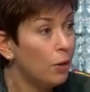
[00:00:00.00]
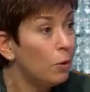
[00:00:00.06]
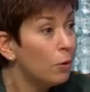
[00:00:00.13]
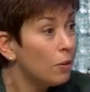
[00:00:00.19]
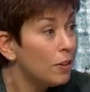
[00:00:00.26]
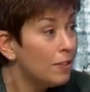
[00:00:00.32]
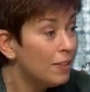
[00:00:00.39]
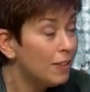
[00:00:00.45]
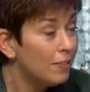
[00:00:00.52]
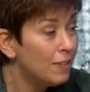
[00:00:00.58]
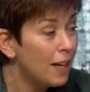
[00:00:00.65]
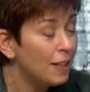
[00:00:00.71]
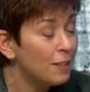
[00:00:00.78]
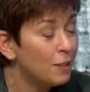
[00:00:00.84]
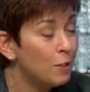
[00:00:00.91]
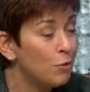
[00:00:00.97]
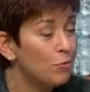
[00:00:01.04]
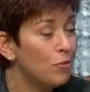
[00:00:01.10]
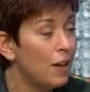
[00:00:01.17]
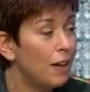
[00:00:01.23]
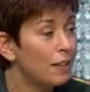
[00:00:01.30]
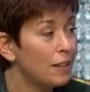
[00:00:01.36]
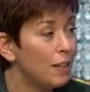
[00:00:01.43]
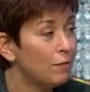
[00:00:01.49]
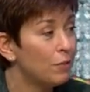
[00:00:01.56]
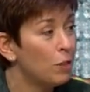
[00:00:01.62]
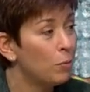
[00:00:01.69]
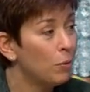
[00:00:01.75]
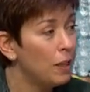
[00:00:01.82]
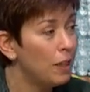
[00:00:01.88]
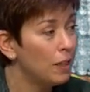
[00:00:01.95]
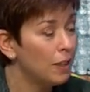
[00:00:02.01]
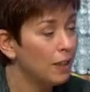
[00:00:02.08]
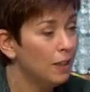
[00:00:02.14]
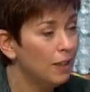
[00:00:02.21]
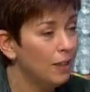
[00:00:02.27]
or even if that's too fast every week,